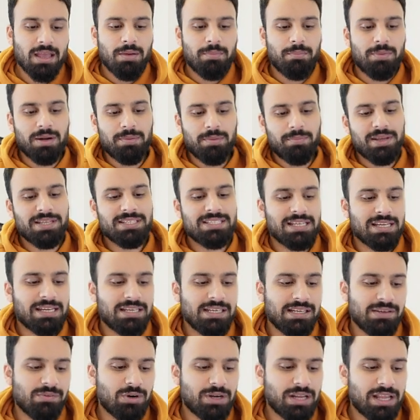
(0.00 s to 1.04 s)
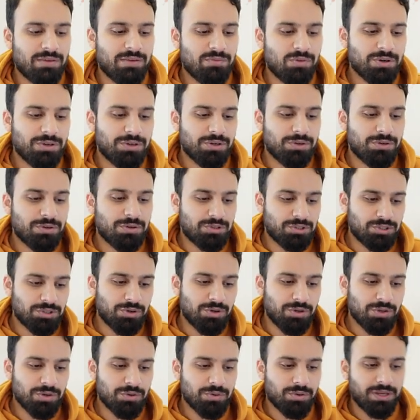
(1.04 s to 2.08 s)
But basically, what I wanted to show
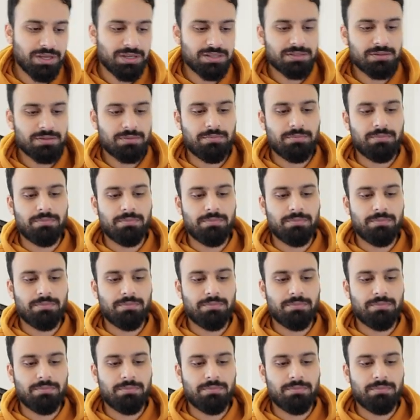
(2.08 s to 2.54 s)
you is